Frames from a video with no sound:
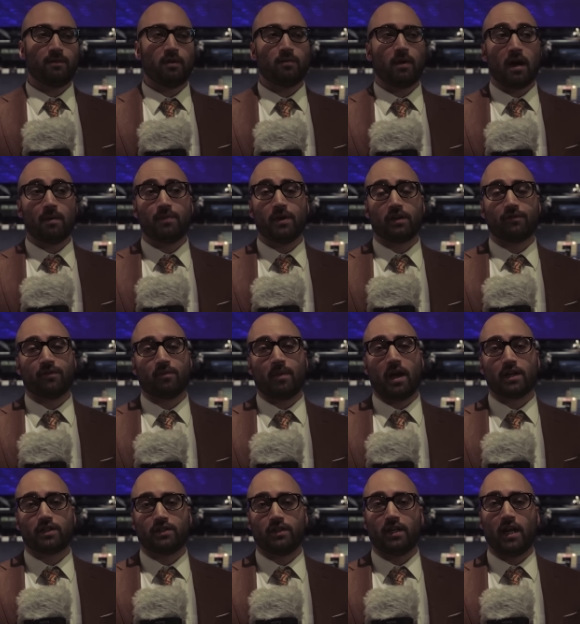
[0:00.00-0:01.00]
my pick for
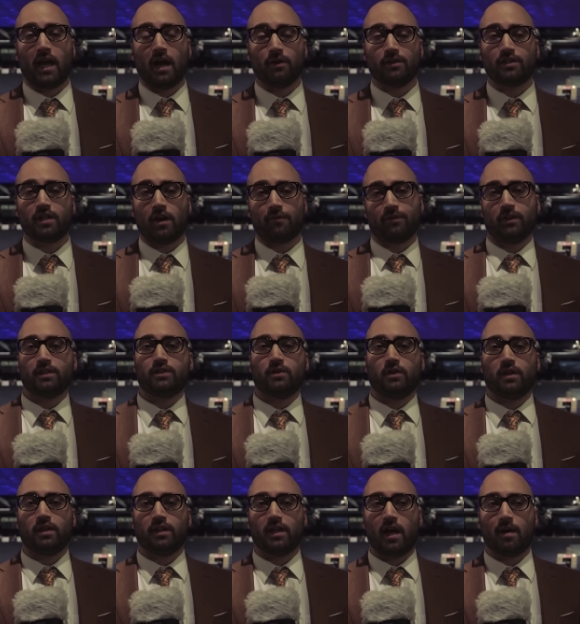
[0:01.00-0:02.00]
match of the day. I would definitely
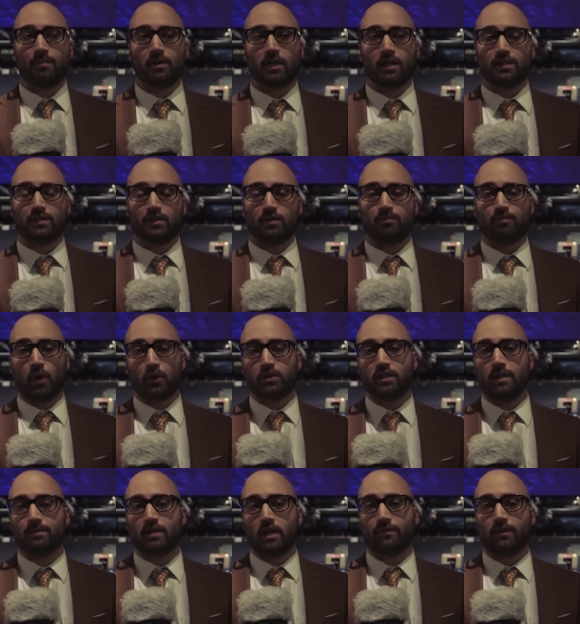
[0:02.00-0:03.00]
tune into that because both
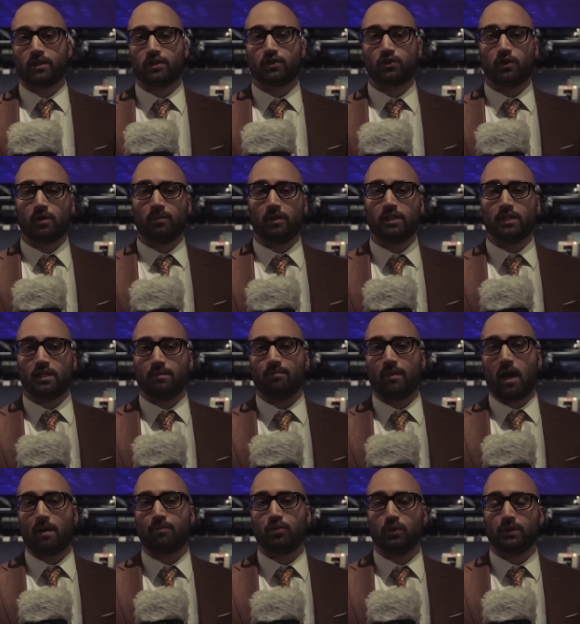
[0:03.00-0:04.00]
teams have extremely deep
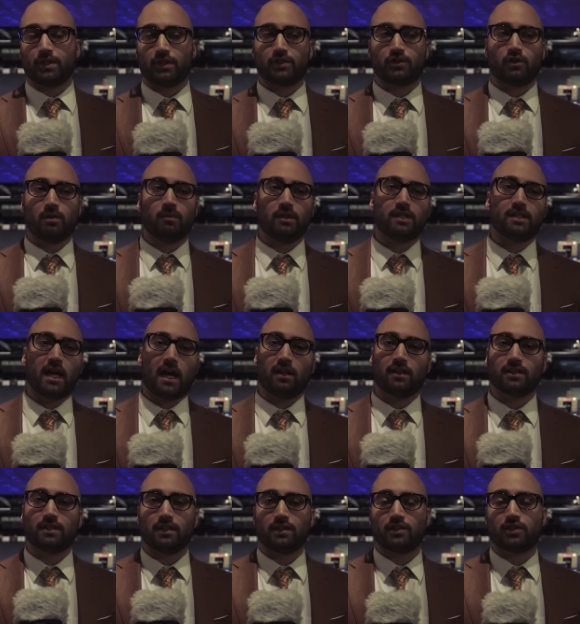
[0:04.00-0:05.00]
map pools, extremely
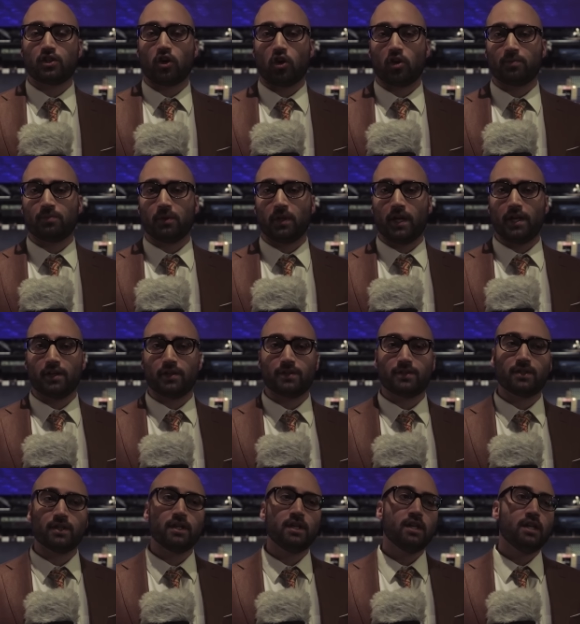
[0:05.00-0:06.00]
talented star
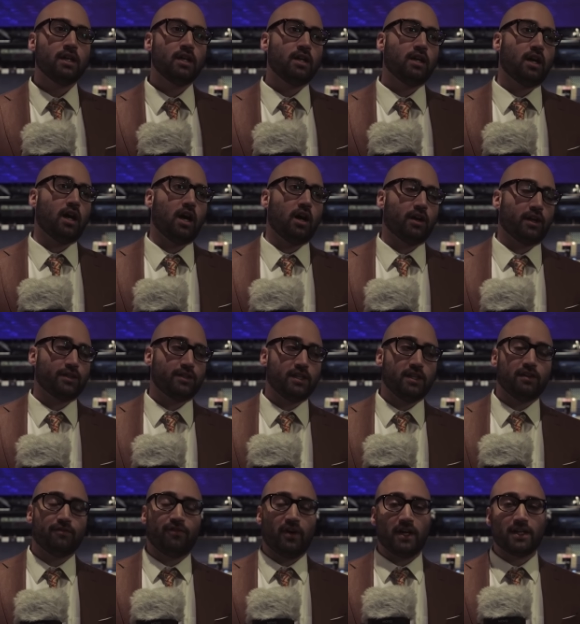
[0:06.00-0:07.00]
players. You
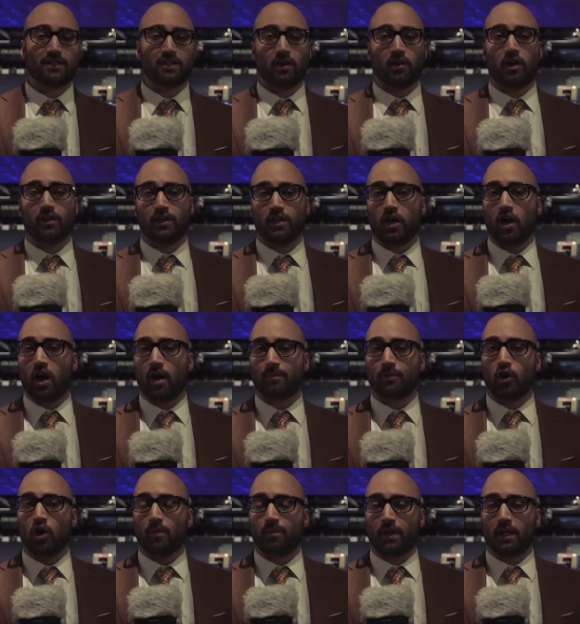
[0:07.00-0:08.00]
see Device on the
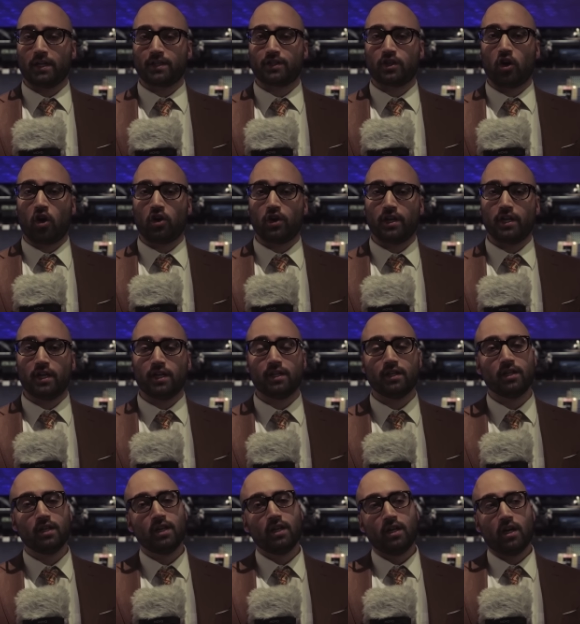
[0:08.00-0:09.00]
op go up against Guardian.
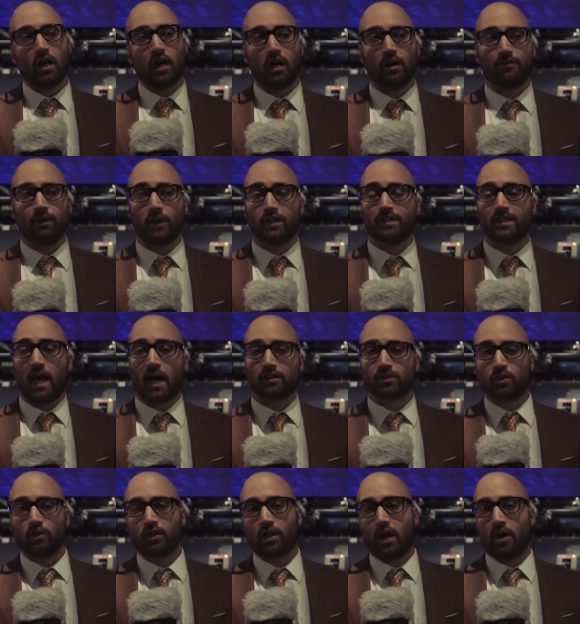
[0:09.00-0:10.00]
Very
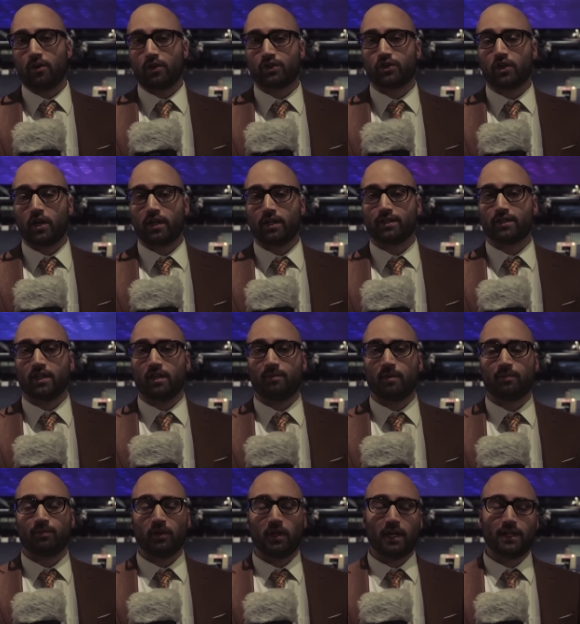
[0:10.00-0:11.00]
tactical Counter-Strike is going
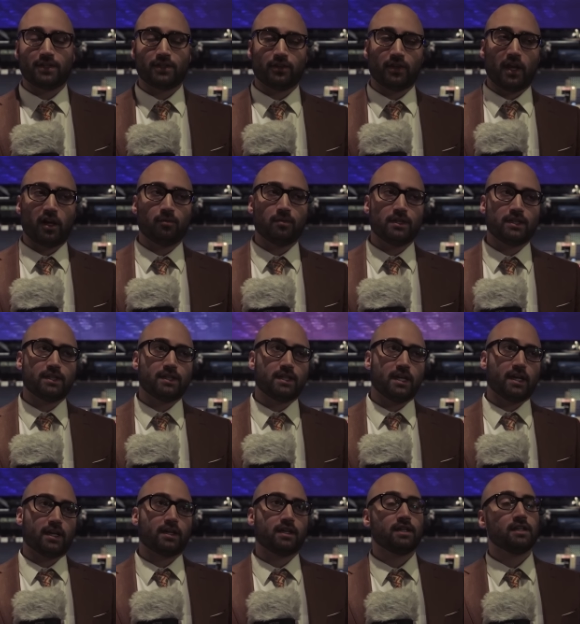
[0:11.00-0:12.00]
to be played, so that'll be
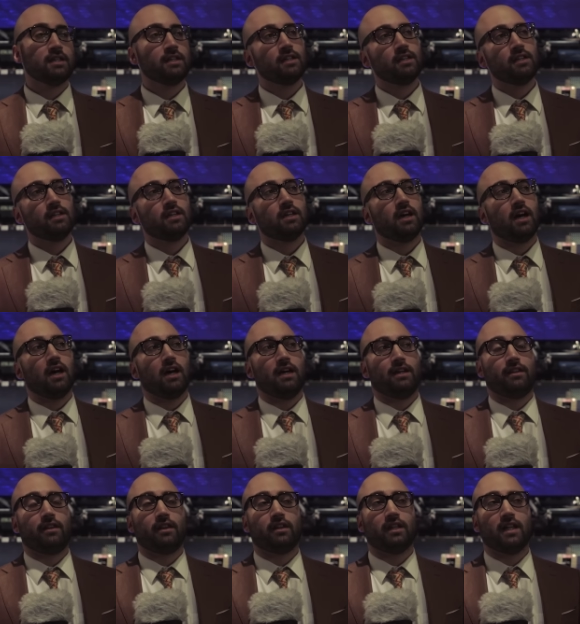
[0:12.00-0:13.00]
sick.
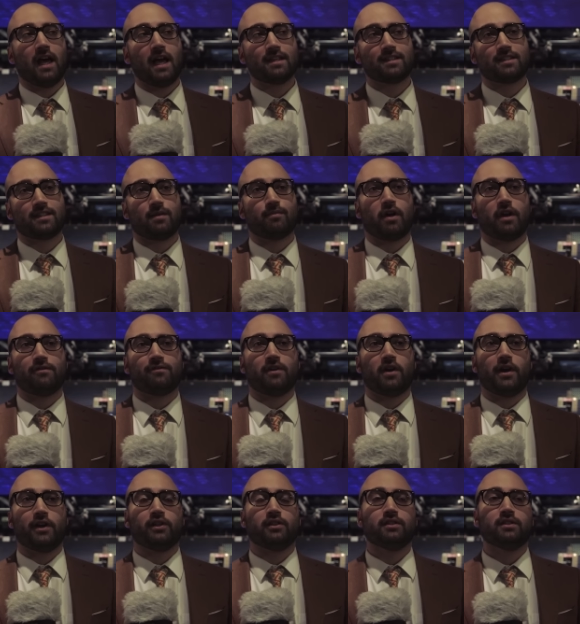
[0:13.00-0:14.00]
And then the last
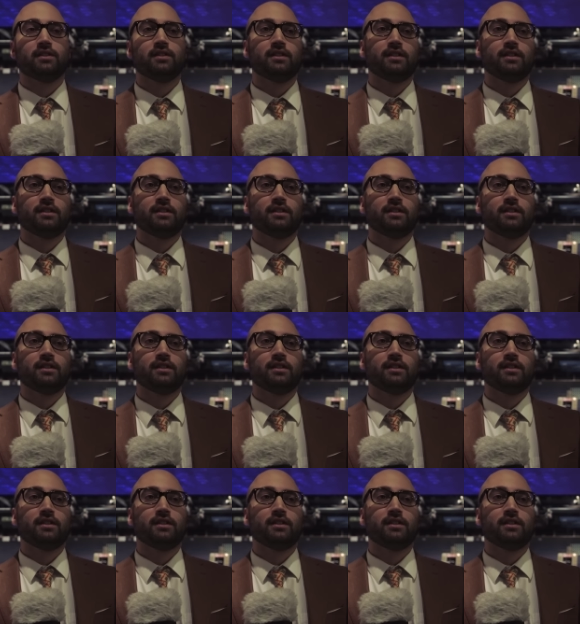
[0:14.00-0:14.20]
semifinal,